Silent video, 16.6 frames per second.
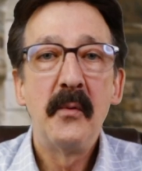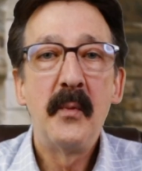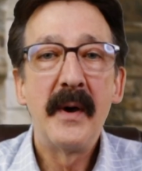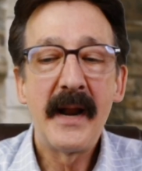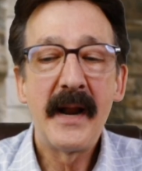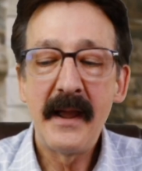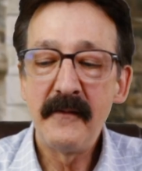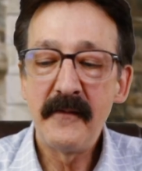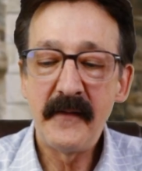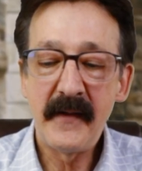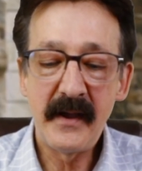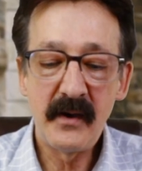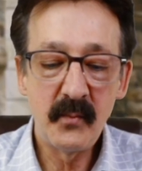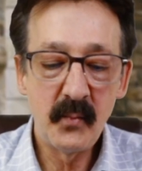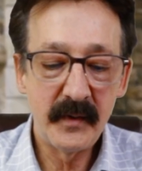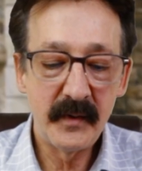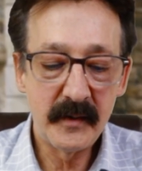What I have
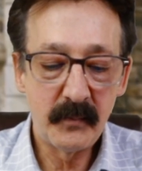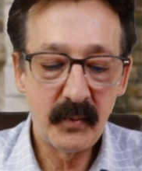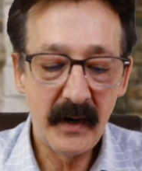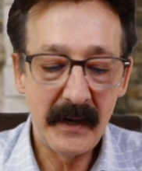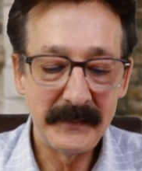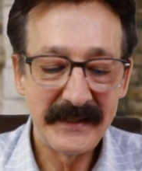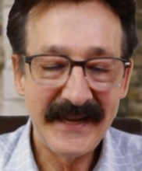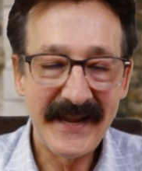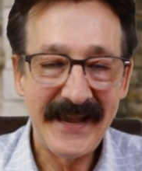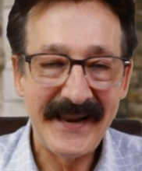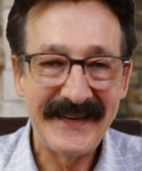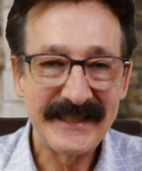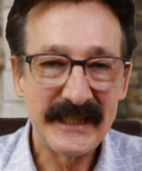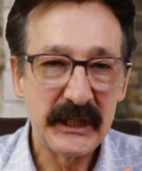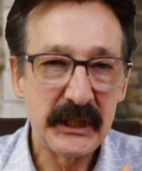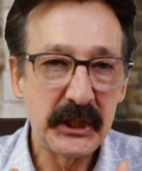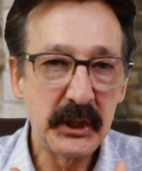found with the Primescan,
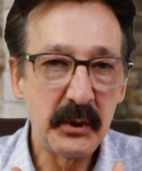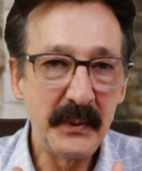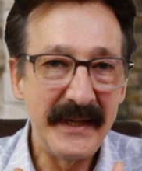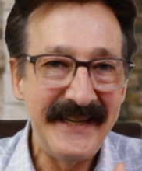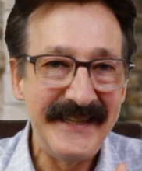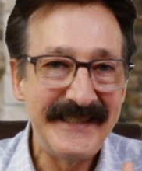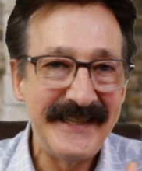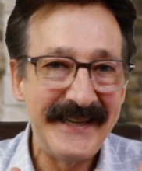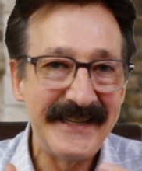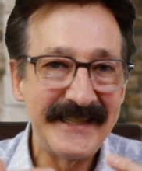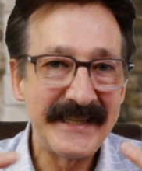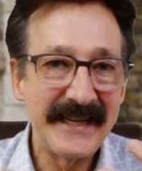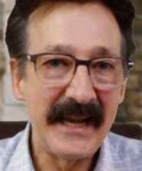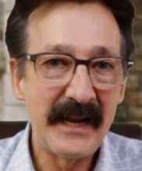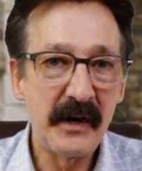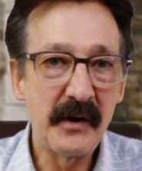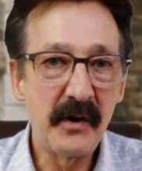it's so easy to
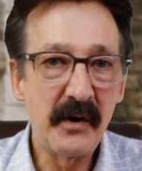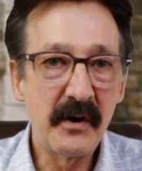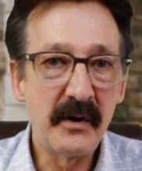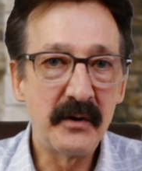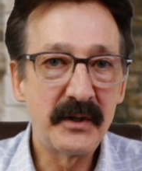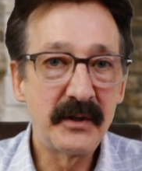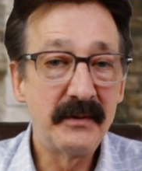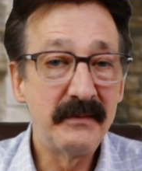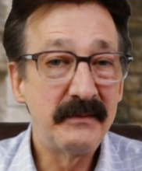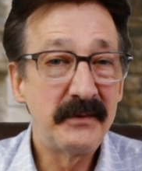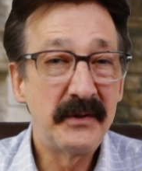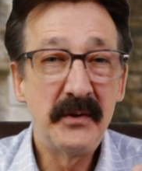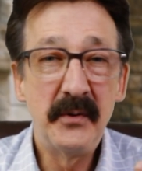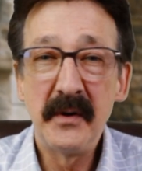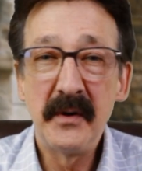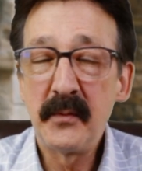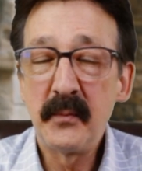scan an arch. 2 to